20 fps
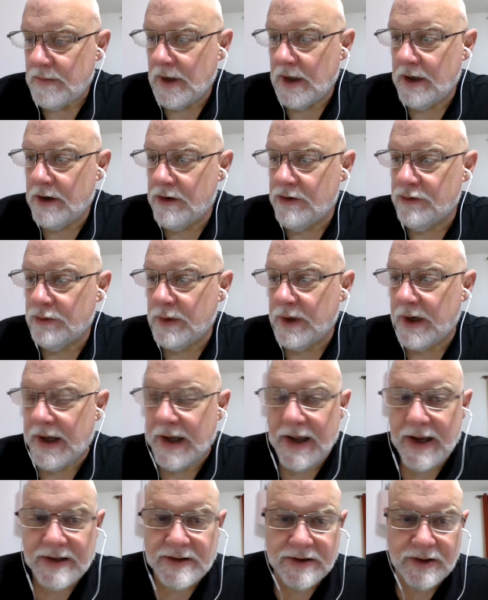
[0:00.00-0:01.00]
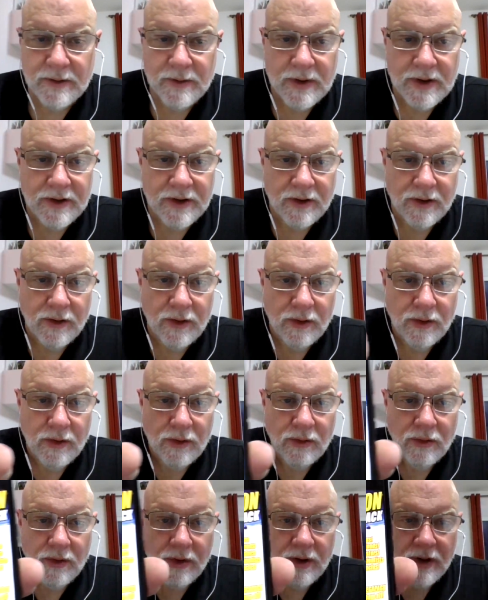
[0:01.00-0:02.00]
Here's when I actually read the
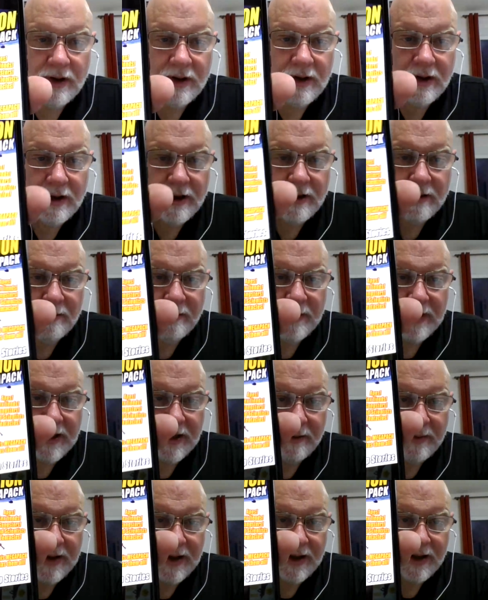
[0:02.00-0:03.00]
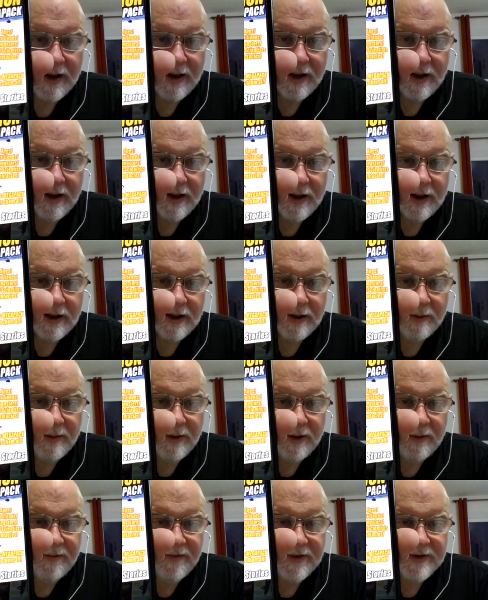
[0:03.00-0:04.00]
whole megapack, the
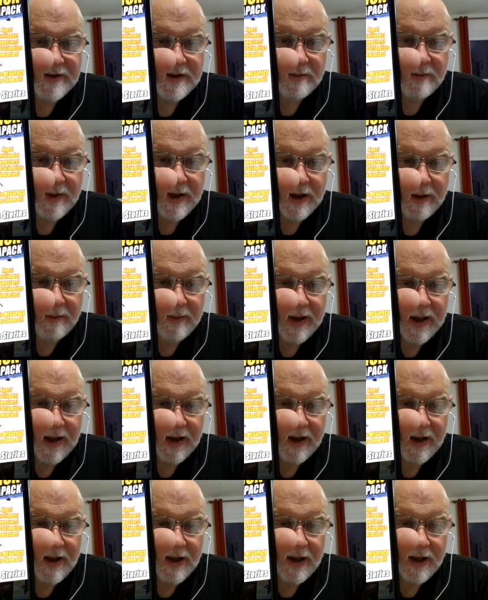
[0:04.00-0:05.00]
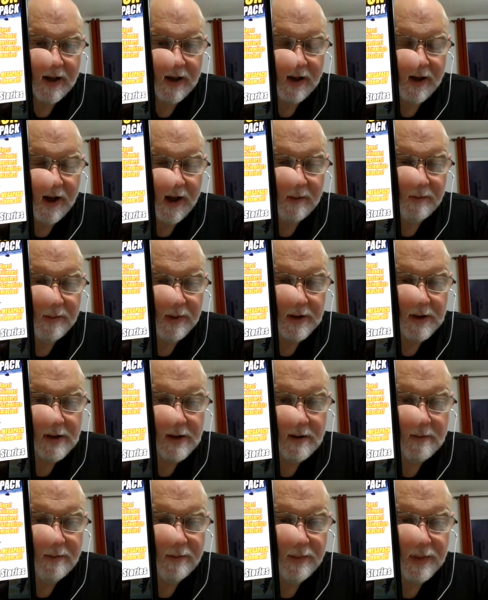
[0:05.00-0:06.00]
Pulp Fiction megapack. Not
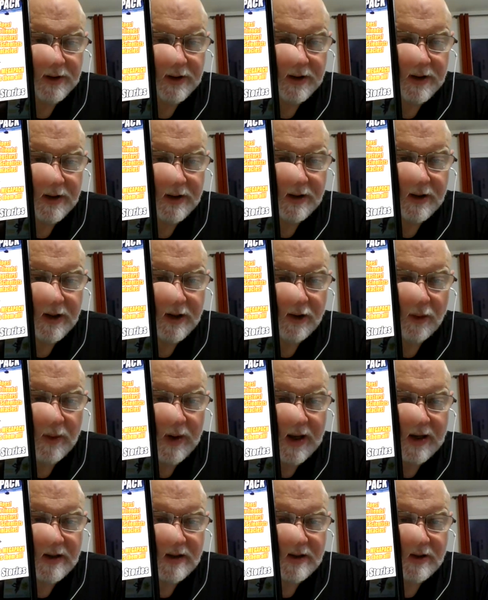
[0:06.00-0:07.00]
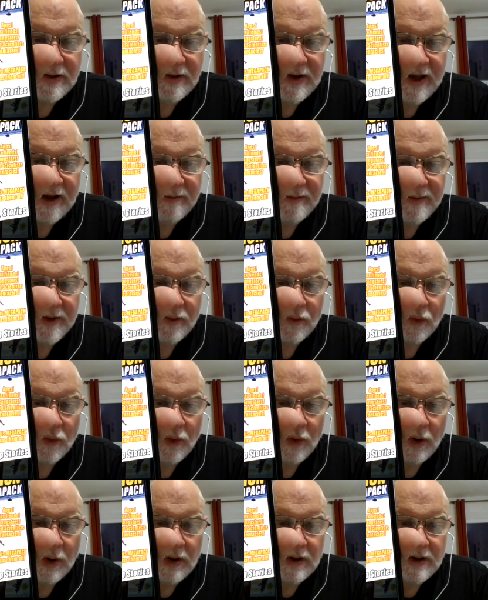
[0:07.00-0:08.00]
politically correct. You have been
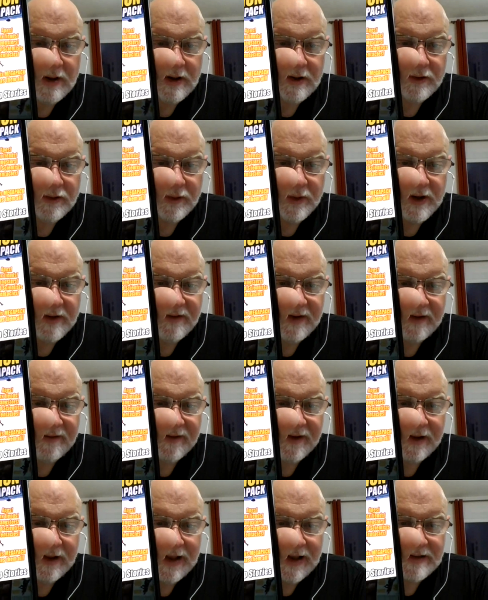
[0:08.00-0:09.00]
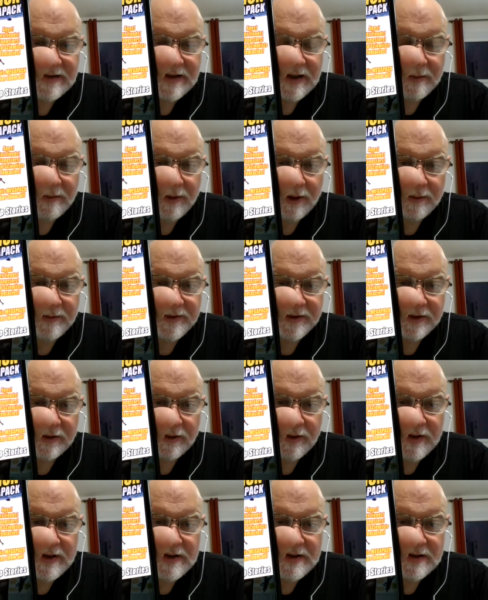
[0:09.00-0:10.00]
warned. 25 classic pulp
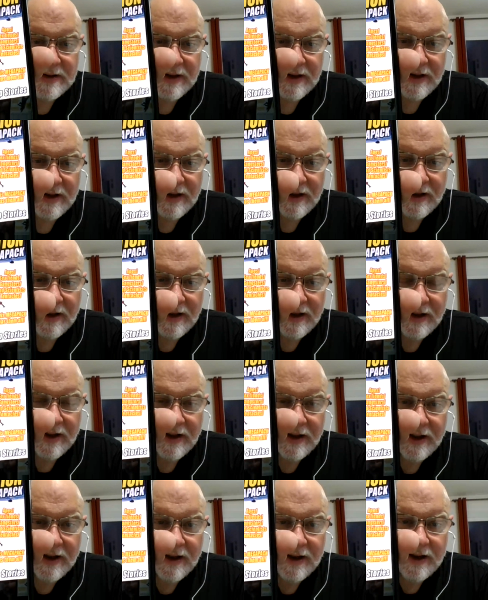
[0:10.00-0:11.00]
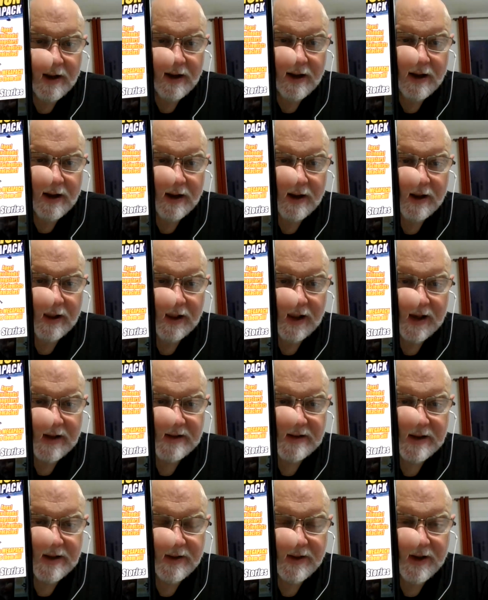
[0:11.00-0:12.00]
stories.
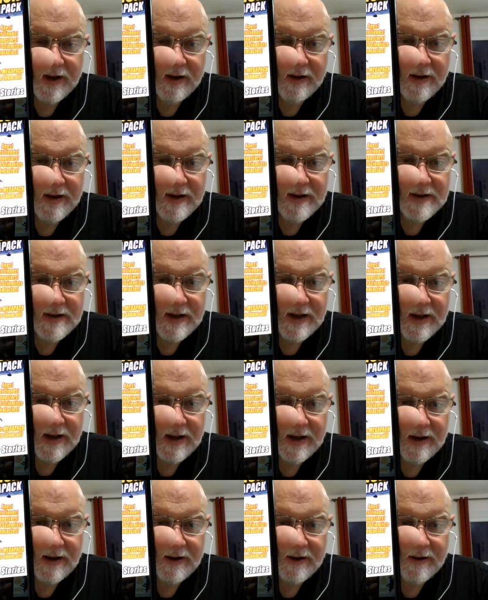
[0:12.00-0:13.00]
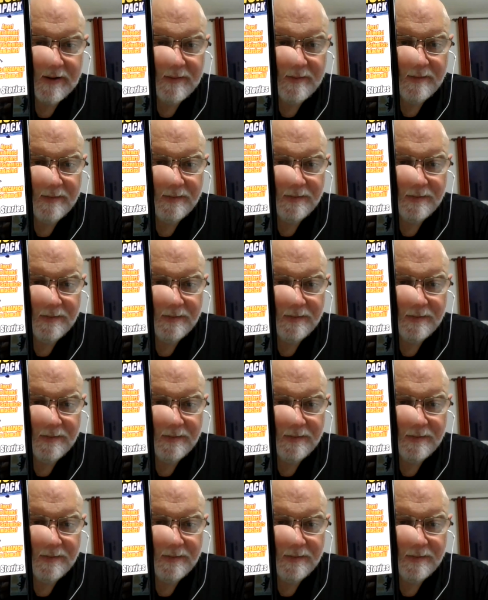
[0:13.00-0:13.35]
Classic there is a um,